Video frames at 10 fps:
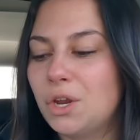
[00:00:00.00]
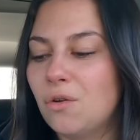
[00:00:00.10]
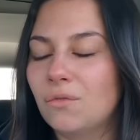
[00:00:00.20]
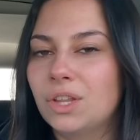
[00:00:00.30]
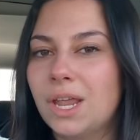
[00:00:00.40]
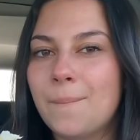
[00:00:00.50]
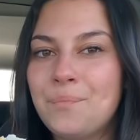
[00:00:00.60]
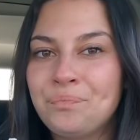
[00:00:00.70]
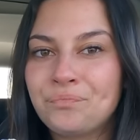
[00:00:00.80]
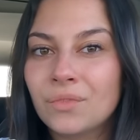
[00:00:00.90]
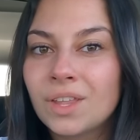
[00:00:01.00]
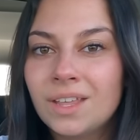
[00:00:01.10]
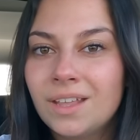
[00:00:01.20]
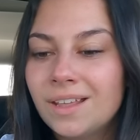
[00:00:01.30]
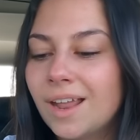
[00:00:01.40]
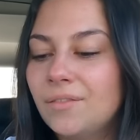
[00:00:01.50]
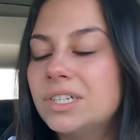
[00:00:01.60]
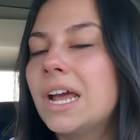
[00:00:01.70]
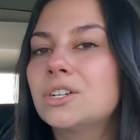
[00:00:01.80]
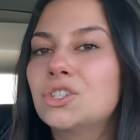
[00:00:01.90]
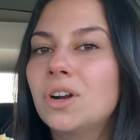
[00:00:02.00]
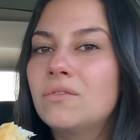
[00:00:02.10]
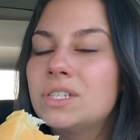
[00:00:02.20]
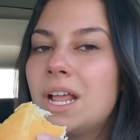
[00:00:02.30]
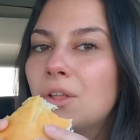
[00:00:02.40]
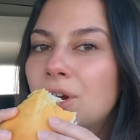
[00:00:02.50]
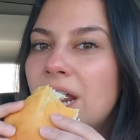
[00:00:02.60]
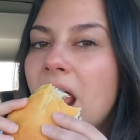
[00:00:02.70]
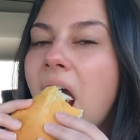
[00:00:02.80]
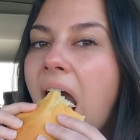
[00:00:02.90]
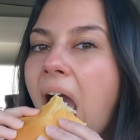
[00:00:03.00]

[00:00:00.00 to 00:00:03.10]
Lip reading: you don't really get the texture of the celery.